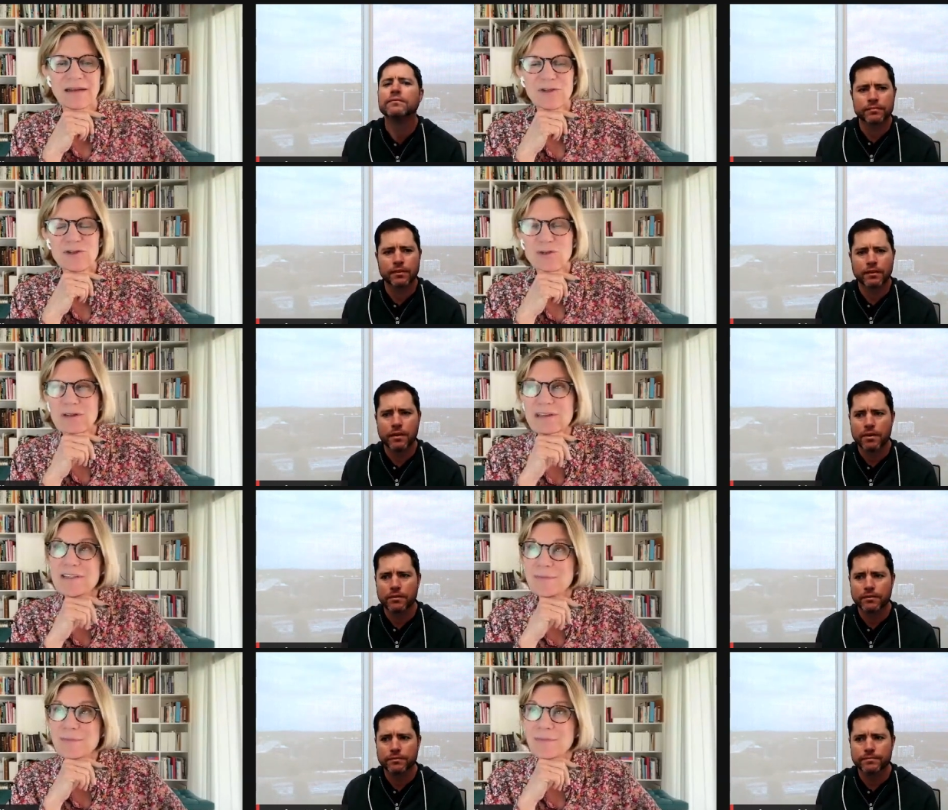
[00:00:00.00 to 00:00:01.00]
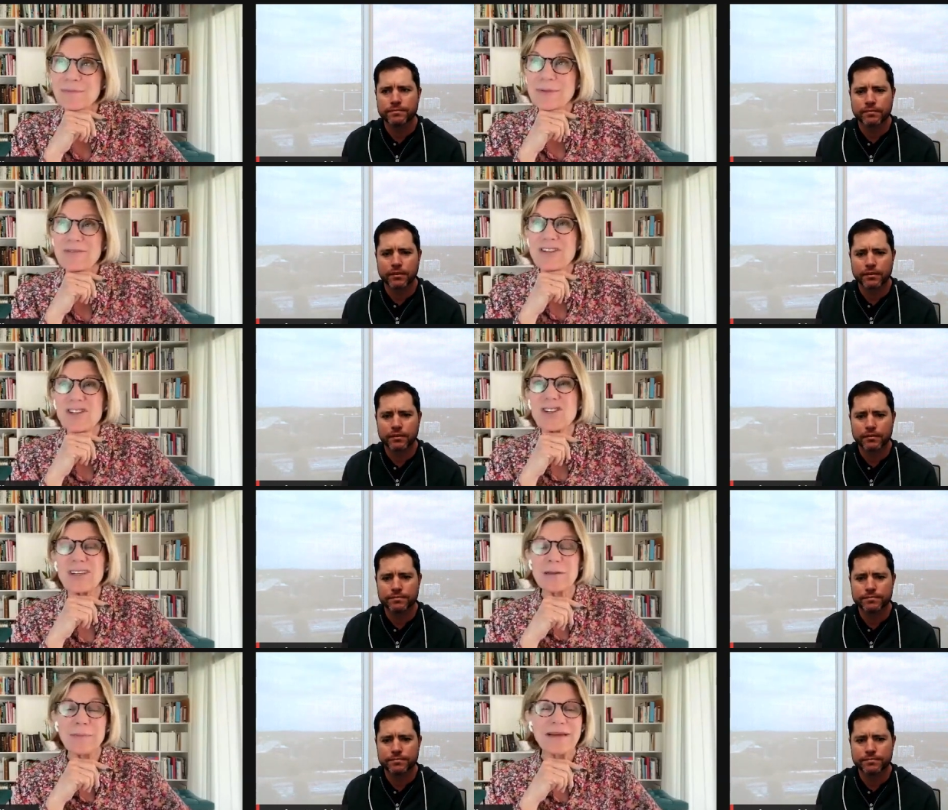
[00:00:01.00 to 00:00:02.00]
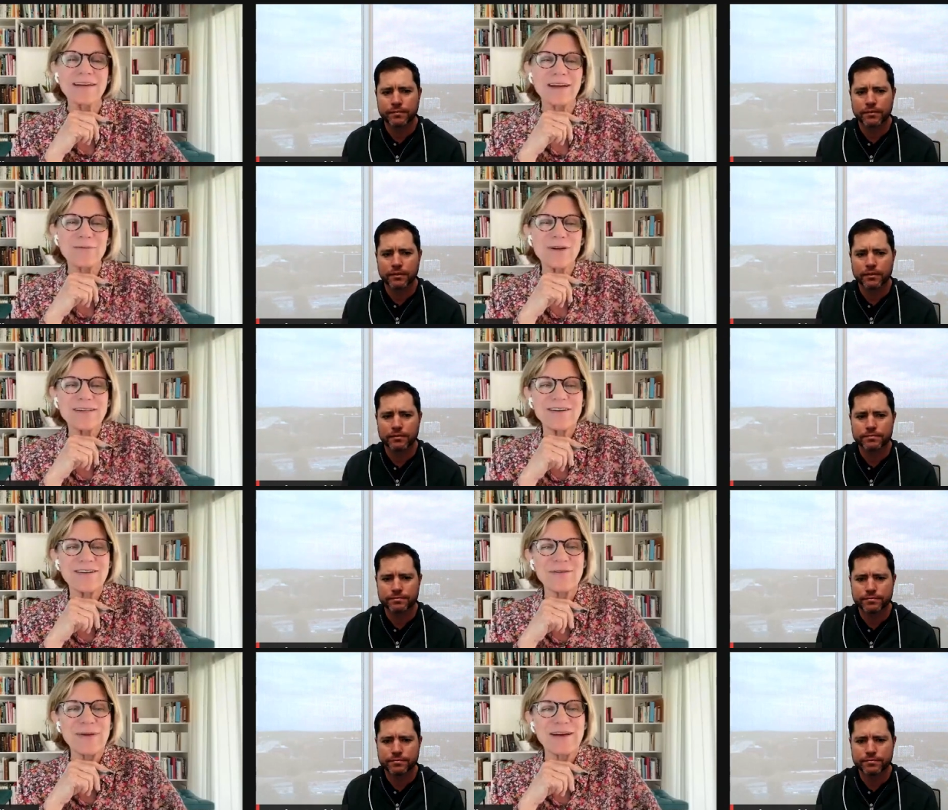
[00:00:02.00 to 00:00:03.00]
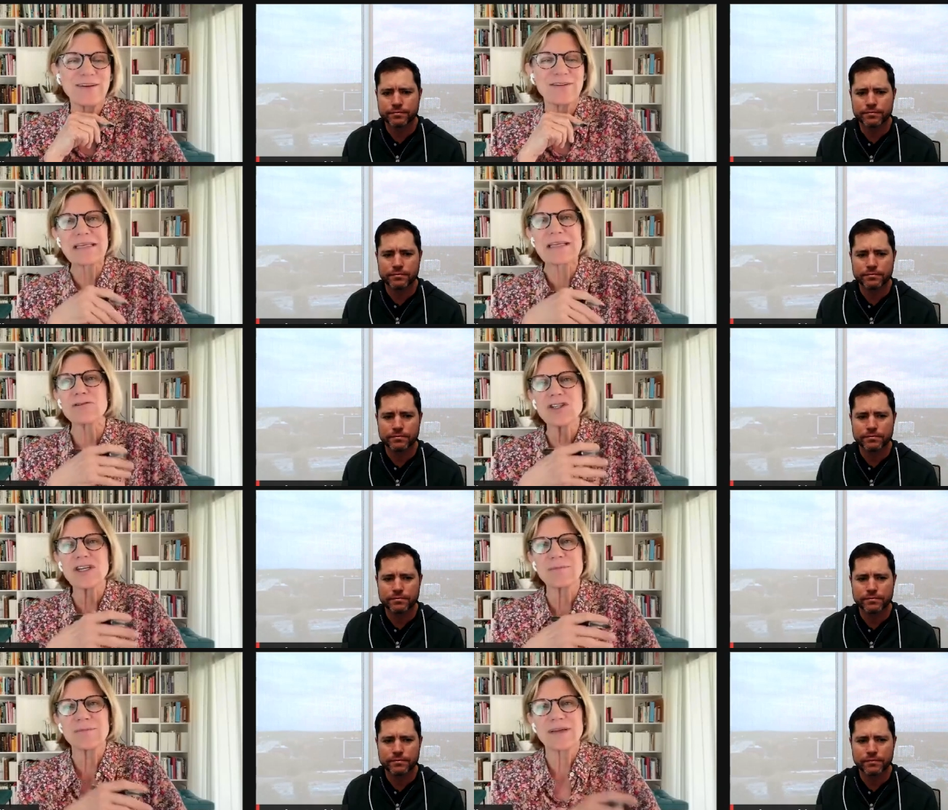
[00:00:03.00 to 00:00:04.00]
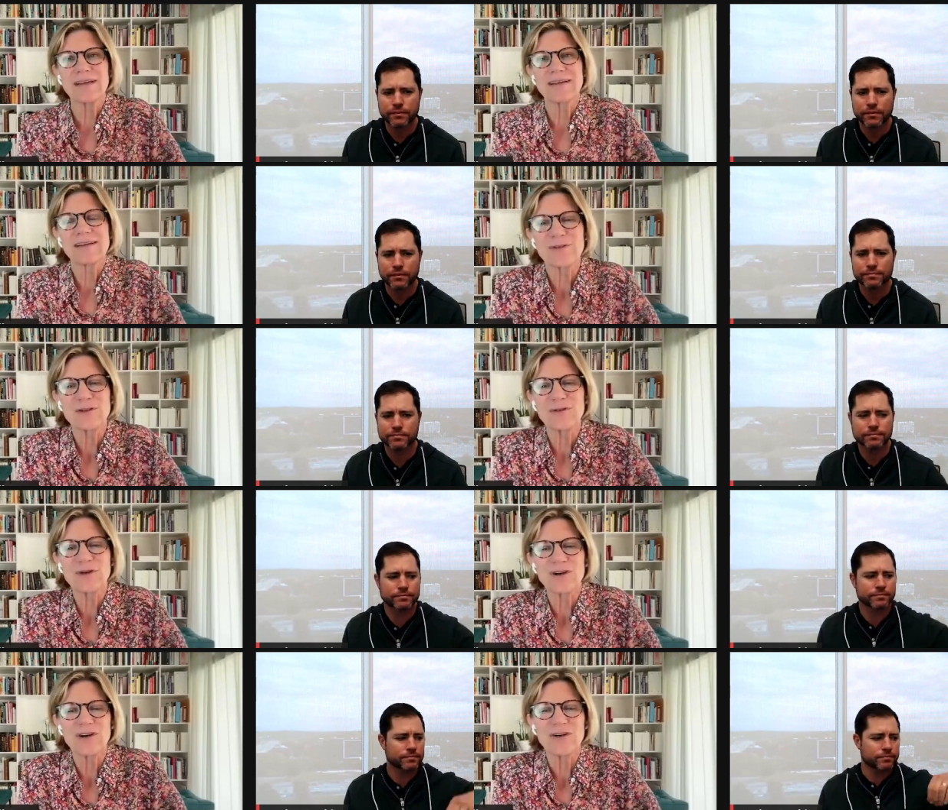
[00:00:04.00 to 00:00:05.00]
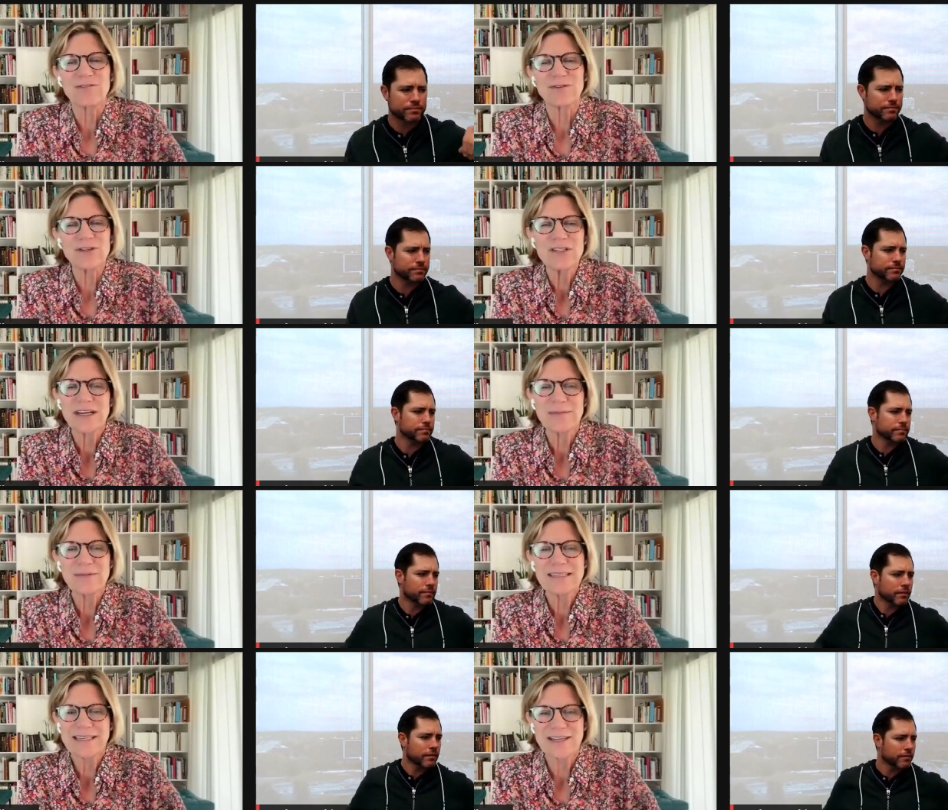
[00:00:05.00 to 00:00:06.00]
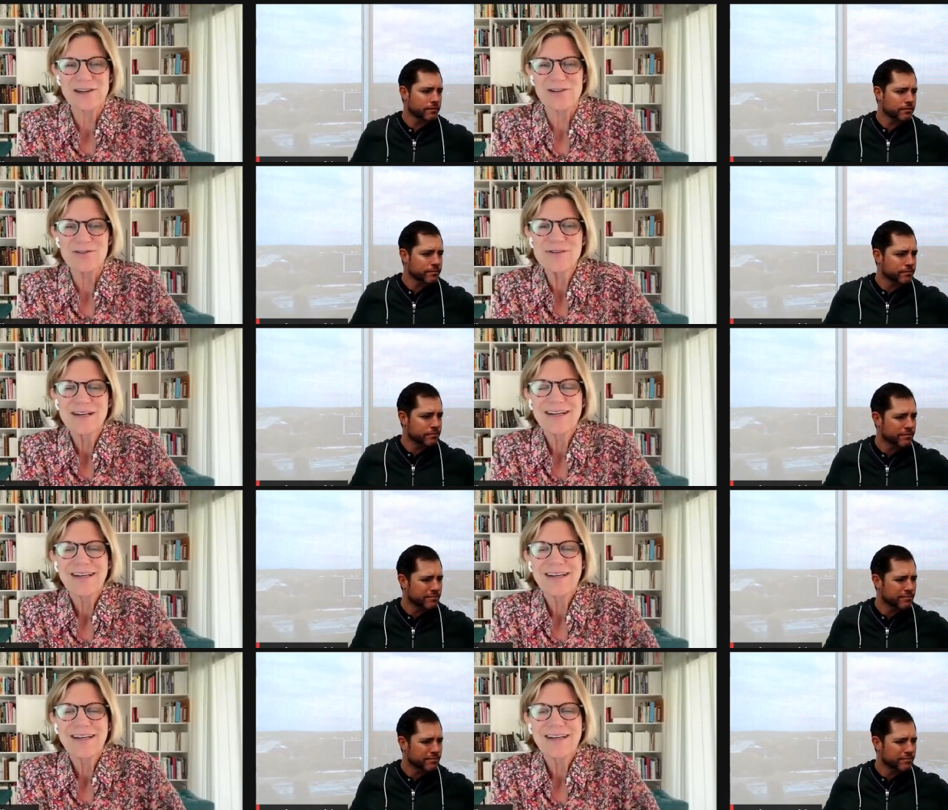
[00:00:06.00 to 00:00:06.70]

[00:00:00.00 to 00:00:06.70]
Speaker 1: So Jordan, let's pivot just a little bit. I want to talk about leadership, and you are a first time CEO.